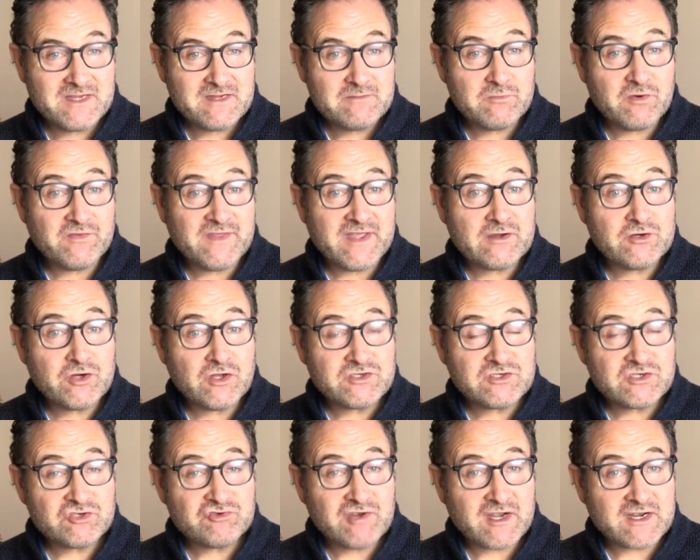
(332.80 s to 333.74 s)
But they'll not
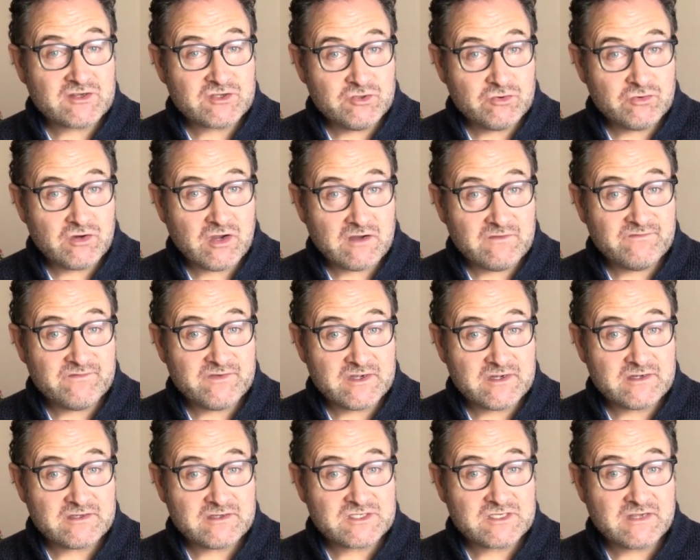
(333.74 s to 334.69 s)
attract new
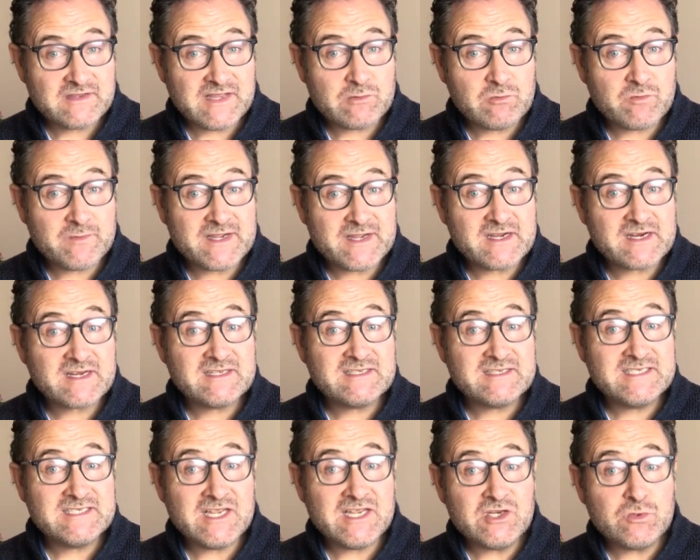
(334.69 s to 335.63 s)
converts. There will be a
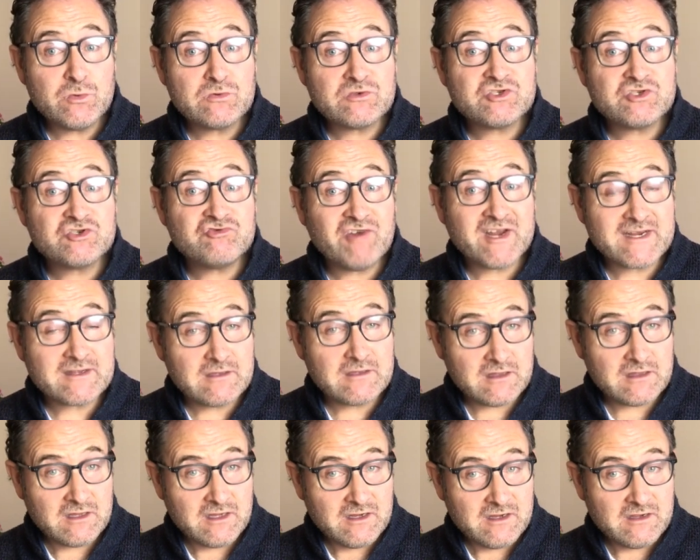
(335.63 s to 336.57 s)
continual
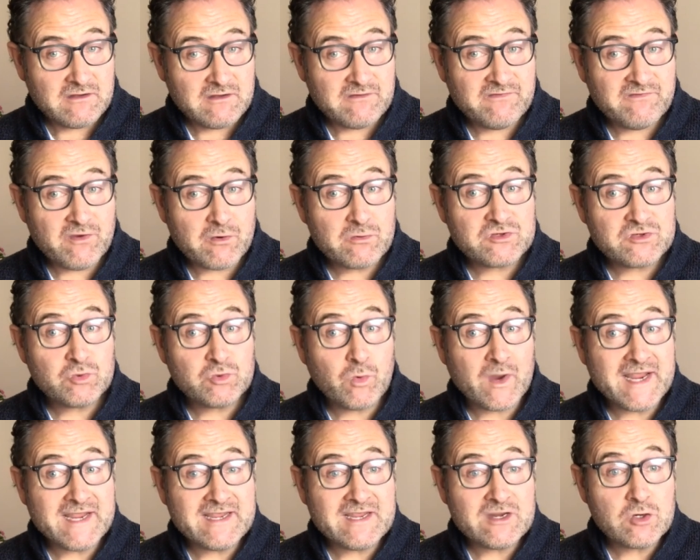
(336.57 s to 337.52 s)
trickle of folks
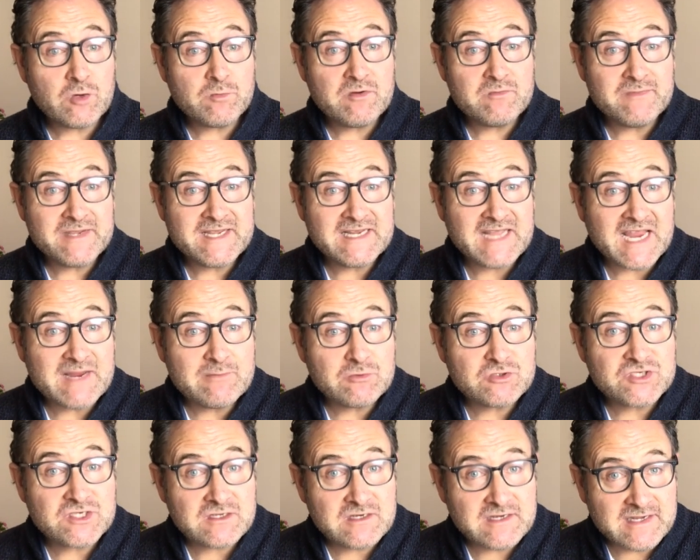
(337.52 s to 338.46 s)
waking up and being able
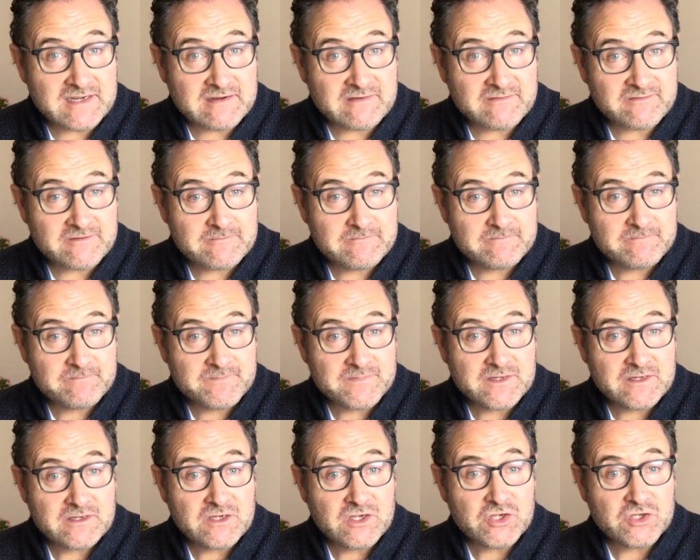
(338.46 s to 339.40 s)
to leave.
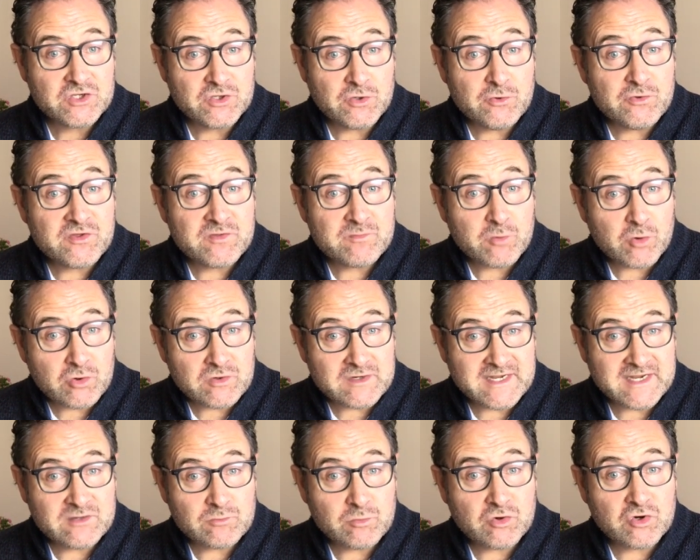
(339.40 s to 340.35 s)
Youth born
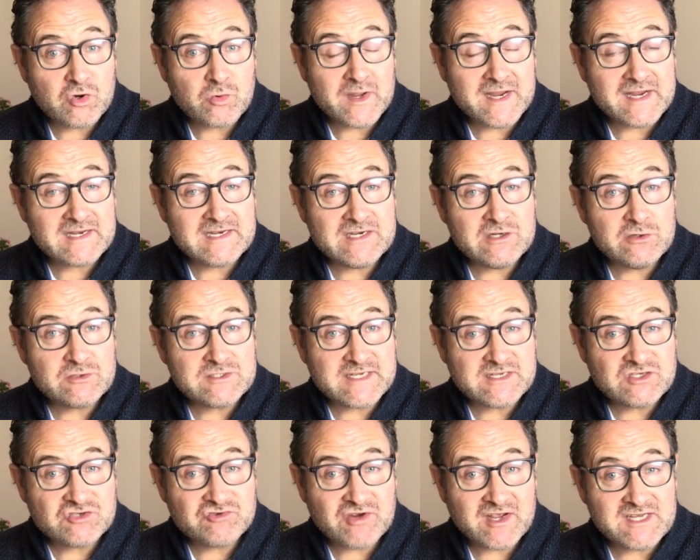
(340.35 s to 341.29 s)
in will quickly lose
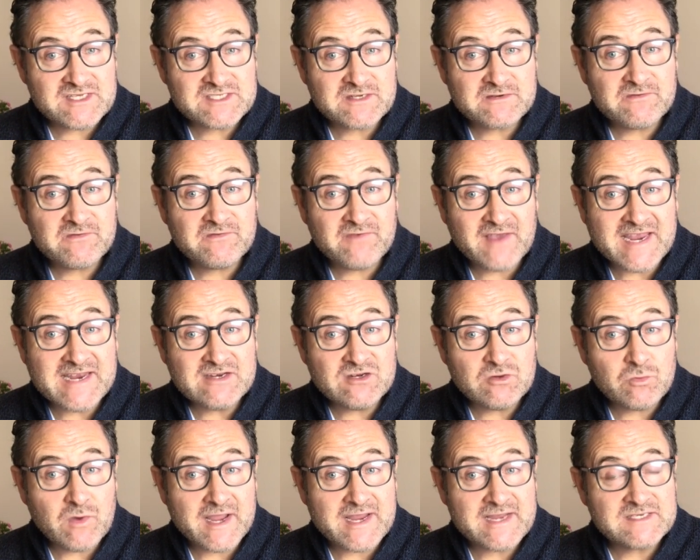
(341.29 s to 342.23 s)
interest and fade
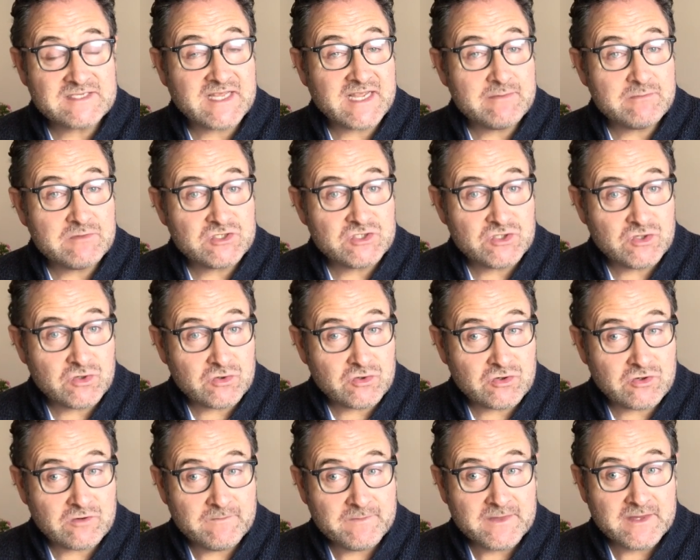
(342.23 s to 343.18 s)
away as they
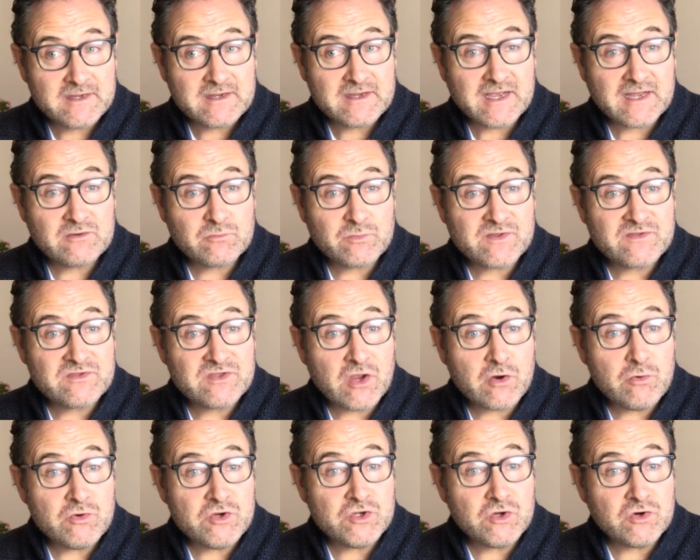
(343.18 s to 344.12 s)
mature, and with
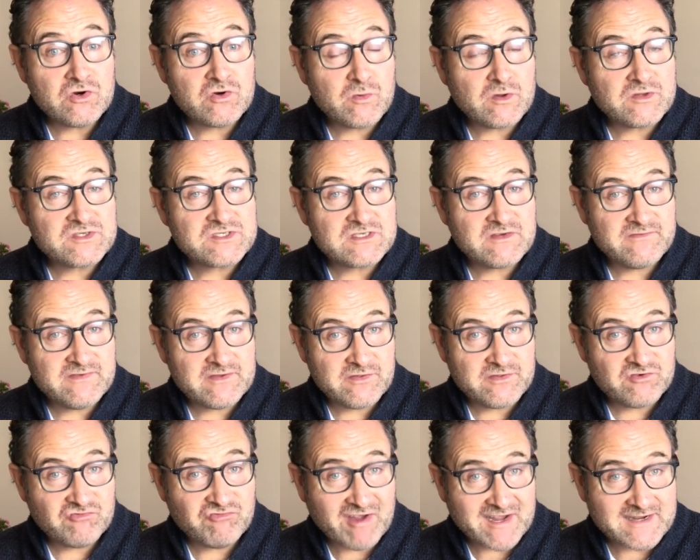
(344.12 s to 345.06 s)
no young ones to fill
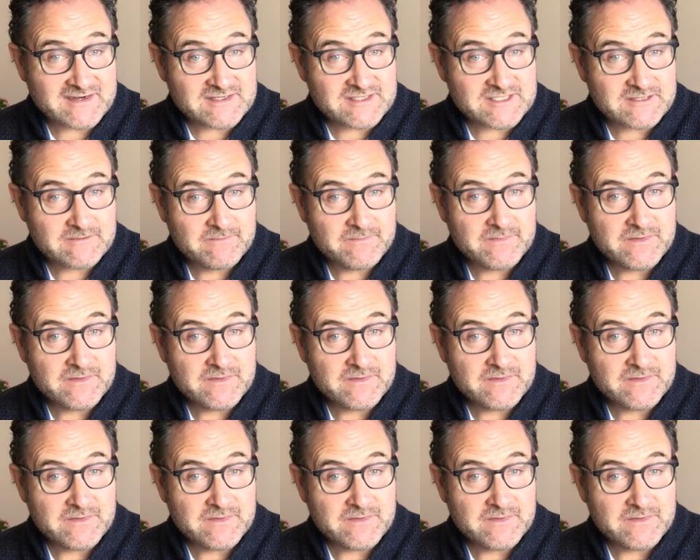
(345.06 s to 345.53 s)
the ranks,